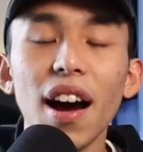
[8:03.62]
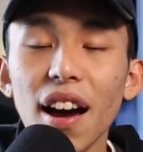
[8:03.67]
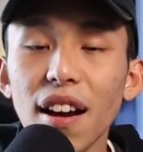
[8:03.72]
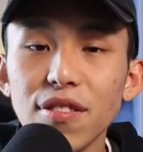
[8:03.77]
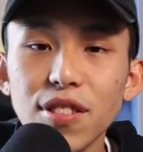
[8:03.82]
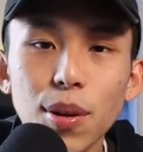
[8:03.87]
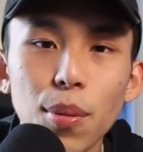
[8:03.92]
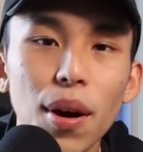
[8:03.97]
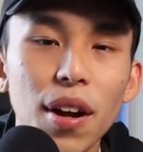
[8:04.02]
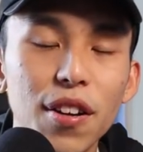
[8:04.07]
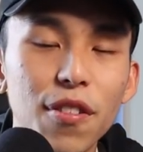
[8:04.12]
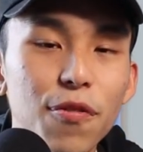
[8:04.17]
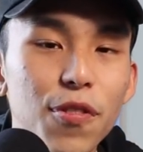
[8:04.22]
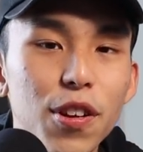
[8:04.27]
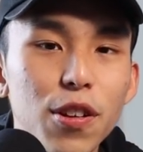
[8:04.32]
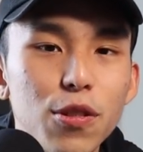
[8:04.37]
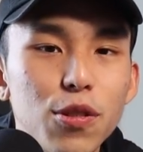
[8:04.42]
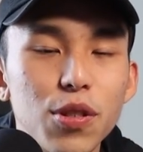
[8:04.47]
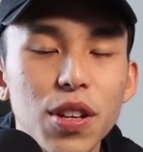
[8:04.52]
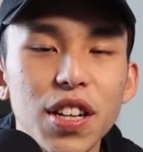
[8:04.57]
I have some other
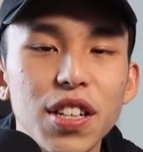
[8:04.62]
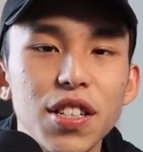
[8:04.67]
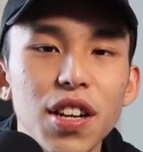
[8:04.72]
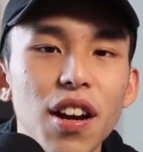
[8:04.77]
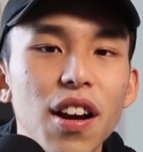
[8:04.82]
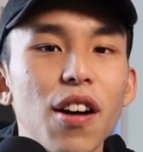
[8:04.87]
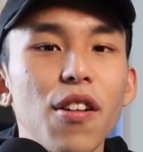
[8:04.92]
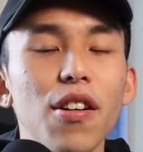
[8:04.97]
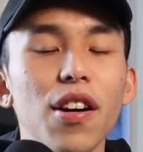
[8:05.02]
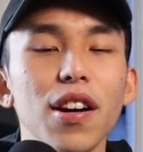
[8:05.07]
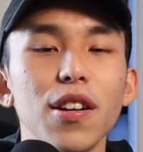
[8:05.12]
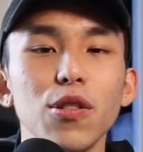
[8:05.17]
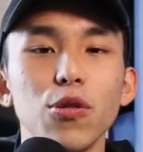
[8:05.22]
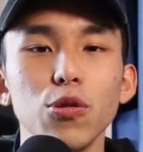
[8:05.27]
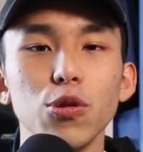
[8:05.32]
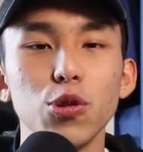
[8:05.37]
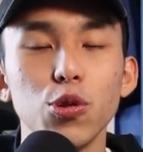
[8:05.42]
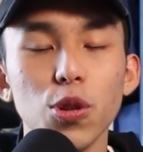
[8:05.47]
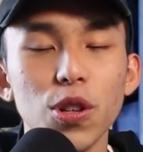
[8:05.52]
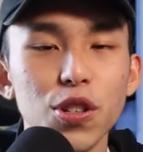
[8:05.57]
videos you can check out. I
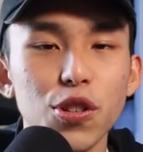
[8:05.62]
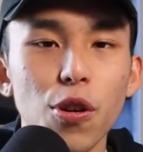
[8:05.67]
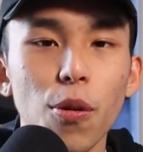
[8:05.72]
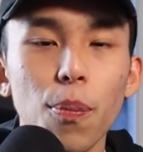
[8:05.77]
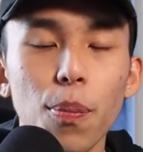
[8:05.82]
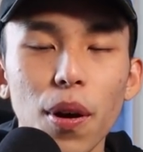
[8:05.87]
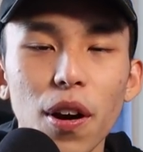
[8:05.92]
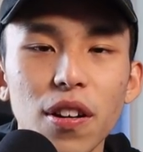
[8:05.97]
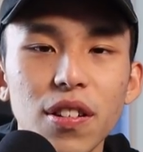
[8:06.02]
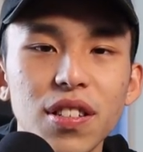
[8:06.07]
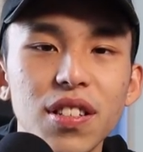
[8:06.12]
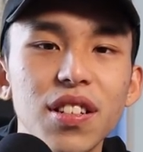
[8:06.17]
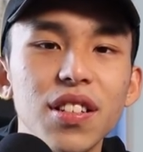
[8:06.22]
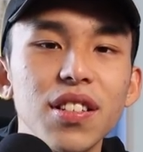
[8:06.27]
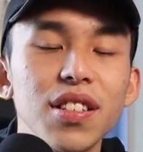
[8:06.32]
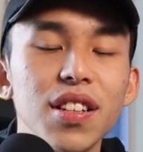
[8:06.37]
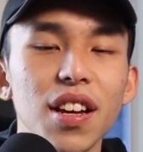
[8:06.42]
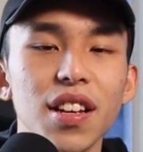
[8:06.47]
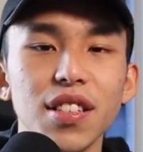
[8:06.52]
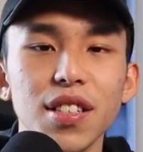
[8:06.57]
do switch
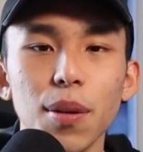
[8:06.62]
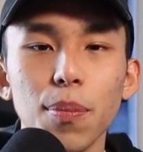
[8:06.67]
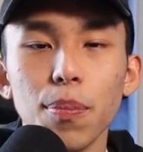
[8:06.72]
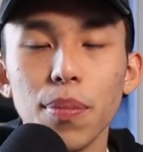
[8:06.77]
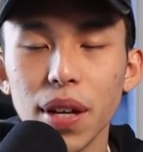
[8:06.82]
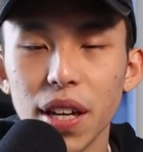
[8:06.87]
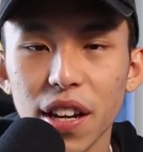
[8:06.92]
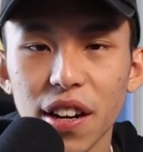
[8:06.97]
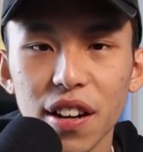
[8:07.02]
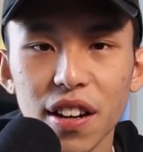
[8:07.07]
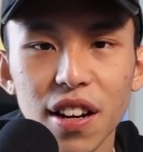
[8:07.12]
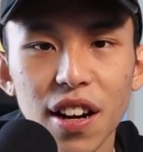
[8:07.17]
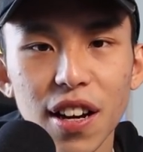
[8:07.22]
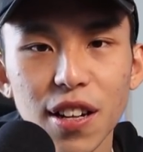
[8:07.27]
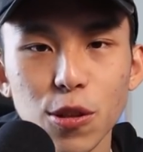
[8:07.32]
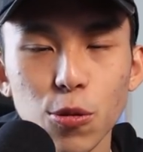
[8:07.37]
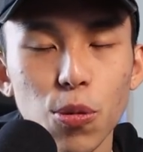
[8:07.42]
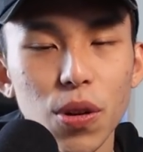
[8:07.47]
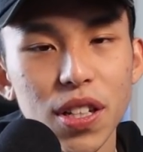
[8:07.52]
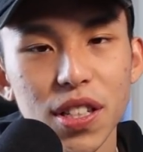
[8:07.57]
comparisons and some beginner
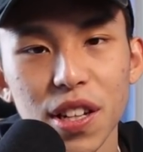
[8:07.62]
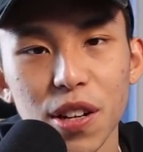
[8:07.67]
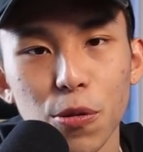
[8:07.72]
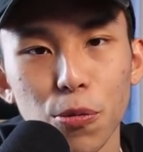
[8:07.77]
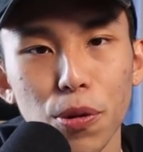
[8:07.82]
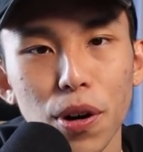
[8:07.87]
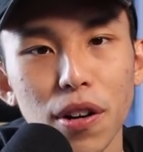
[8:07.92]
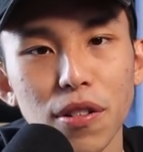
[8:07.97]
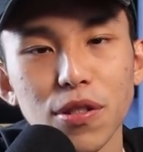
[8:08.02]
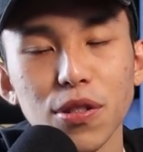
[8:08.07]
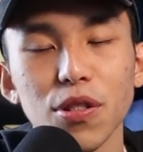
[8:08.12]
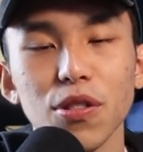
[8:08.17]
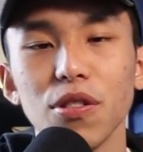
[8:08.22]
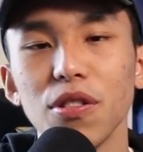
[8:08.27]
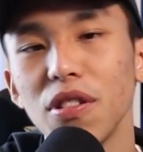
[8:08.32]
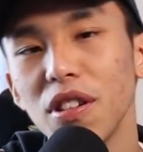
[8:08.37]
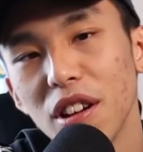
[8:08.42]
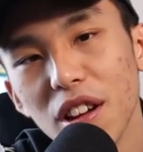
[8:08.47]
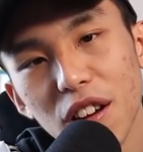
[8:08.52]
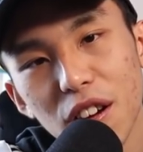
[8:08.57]
guides once in a while.
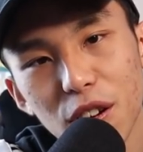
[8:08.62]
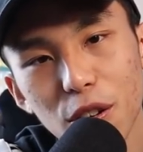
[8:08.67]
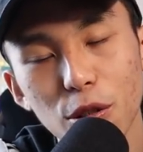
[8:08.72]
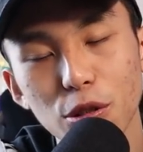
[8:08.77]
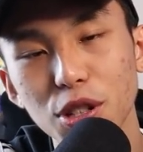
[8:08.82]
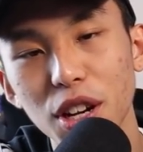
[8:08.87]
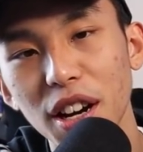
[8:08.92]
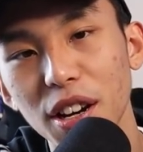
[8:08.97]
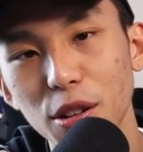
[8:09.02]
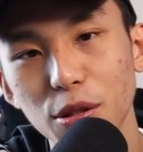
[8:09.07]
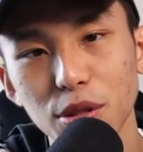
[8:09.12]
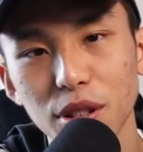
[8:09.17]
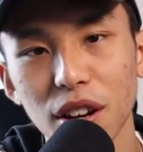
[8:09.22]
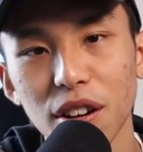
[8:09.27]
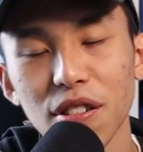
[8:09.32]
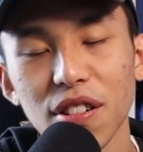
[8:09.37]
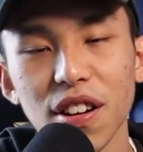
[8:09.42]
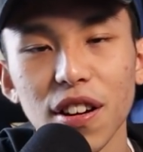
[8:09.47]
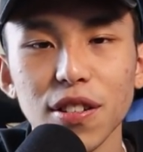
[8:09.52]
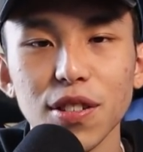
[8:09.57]
So go check those
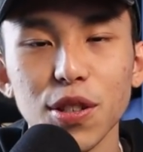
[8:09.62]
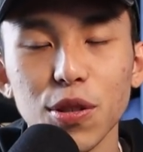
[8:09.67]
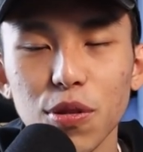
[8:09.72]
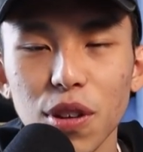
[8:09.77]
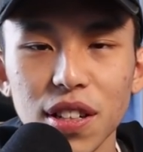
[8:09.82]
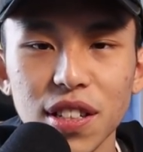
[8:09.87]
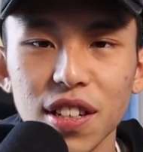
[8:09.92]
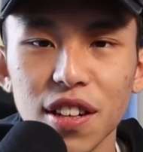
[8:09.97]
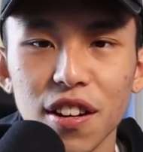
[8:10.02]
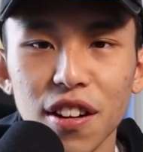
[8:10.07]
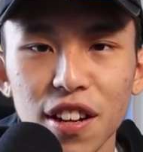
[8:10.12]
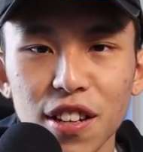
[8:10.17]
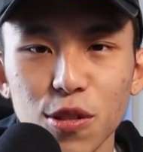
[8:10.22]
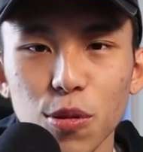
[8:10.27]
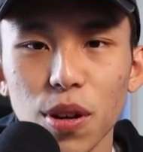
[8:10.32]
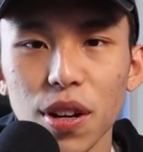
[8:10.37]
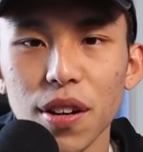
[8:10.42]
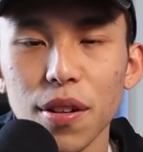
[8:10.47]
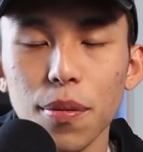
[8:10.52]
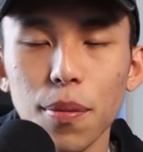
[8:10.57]
out. I'll see you guys in the next
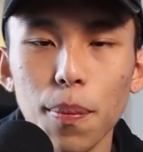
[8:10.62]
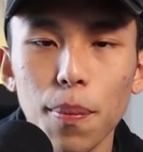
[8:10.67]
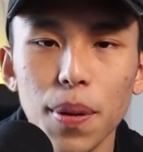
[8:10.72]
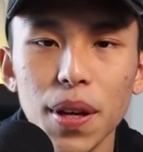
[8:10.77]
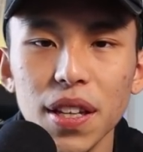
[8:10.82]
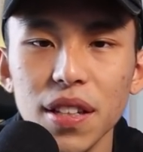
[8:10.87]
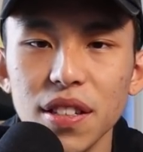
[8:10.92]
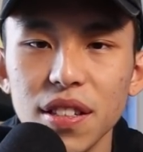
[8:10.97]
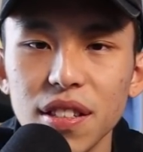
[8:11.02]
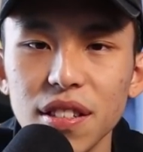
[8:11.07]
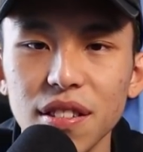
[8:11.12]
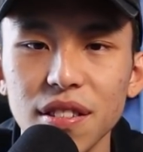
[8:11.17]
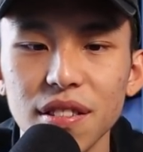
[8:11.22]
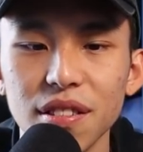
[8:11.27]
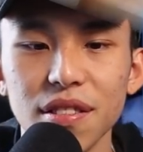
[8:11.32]
one. Peace!